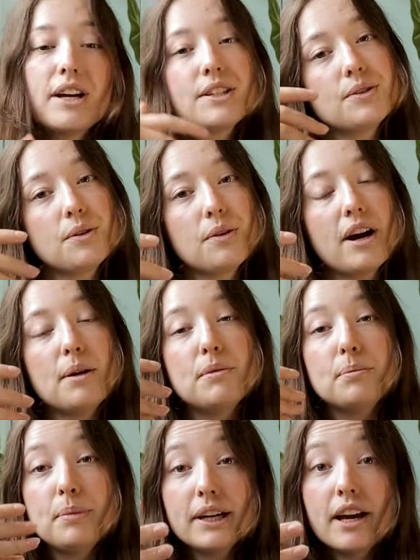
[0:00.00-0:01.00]
As you know, I'm
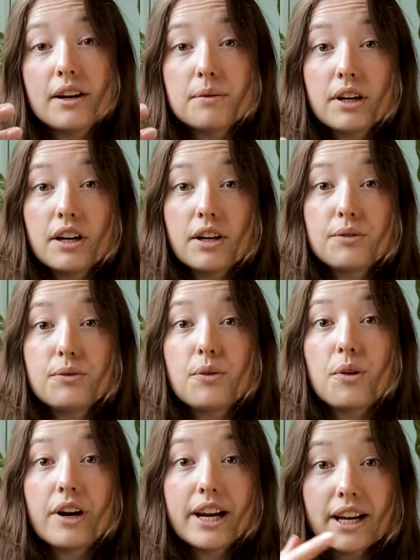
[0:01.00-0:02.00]
a big advocate
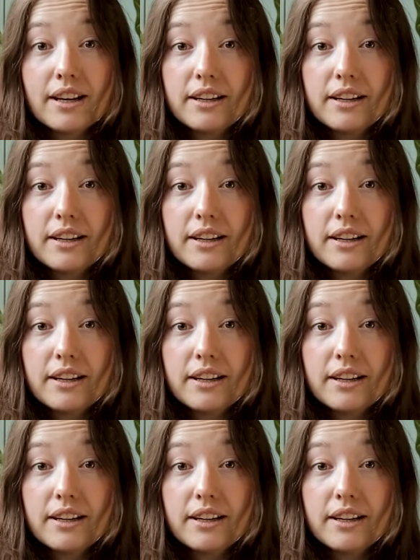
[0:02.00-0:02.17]
for air